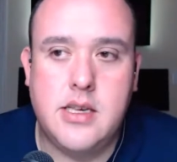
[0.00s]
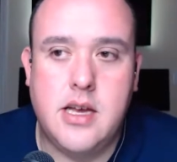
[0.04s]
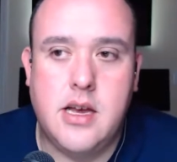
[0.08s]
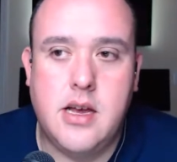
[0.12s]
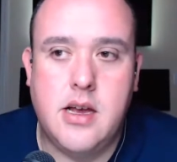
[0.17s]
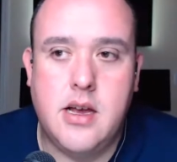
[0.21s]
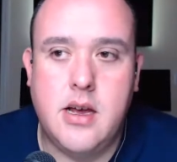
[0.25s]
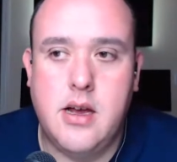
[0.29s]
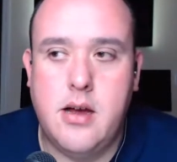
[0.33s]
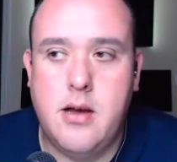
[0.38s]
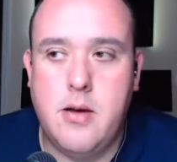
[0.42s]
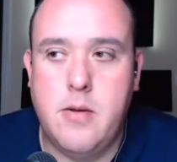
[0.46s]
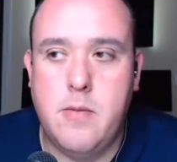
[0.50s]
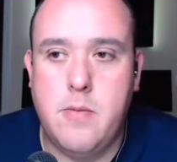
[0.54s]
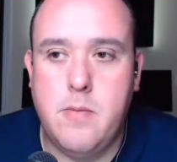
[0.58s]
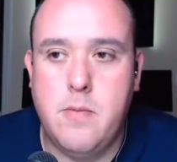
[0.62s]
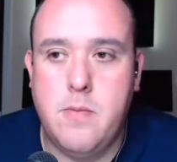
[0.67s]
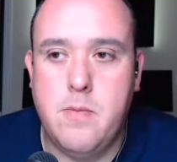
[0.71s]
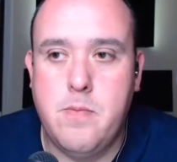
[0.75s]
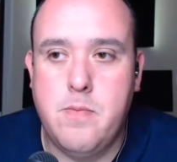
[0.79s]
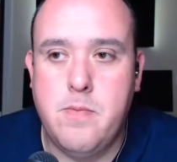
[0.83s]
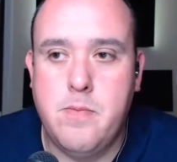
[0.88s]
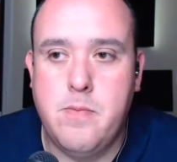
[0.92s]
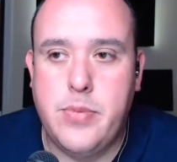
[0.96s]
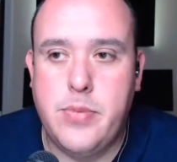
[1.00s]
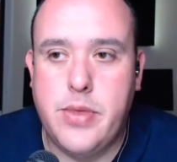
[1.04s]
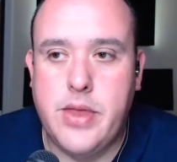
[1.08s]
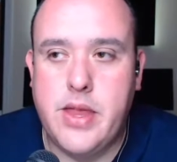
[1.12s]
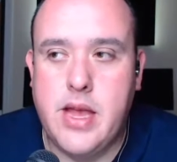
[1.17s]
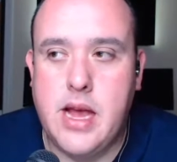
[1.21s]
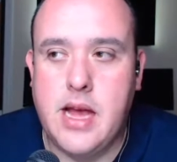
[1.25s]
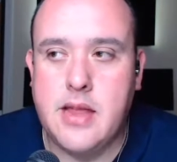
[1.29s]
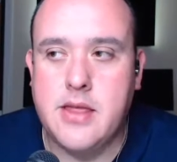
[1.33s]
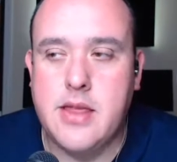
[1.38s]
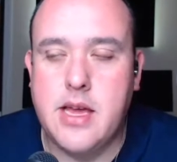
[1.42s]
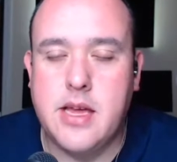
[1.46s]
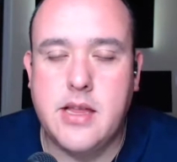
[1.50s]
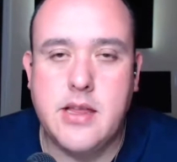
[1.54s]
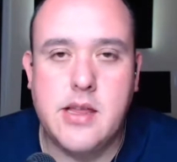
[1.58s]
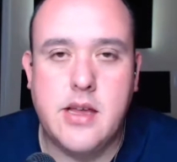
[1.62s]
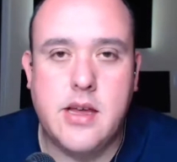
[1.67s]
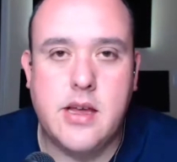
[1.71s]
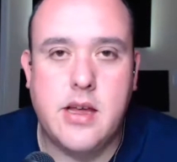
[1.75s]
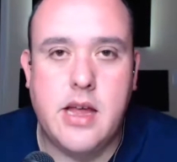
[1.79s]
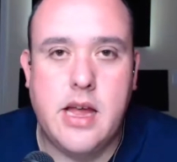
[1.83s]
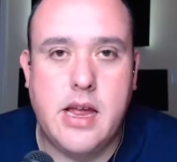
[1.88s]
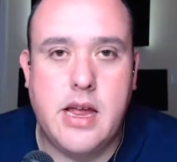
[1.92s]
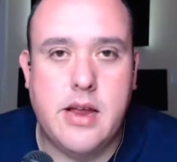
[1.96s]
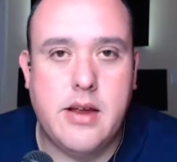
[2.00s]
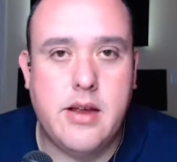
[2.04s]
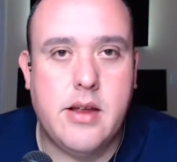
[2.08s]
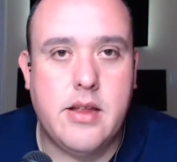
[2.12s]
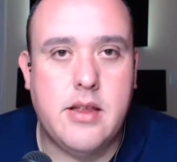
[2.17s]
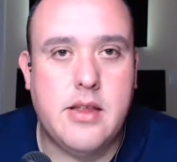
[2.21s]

um i think the eh,